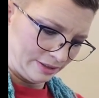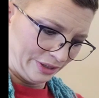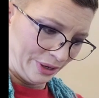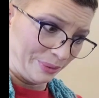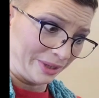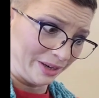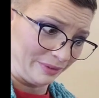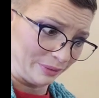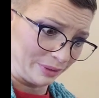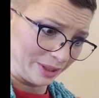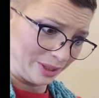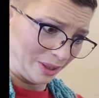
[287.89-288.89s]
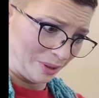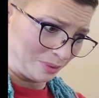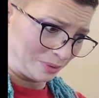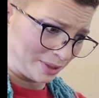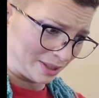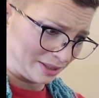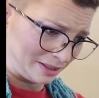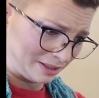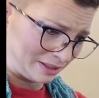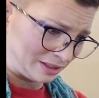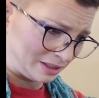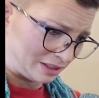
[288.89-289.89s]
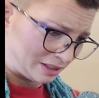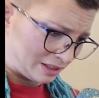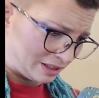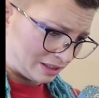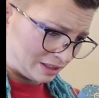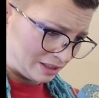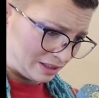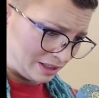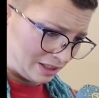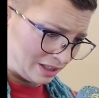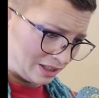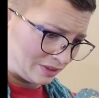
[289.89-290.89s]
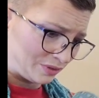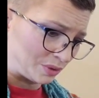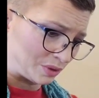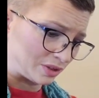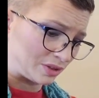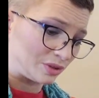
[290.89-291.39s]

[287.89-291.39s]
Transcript: No one ever really knows. And of course,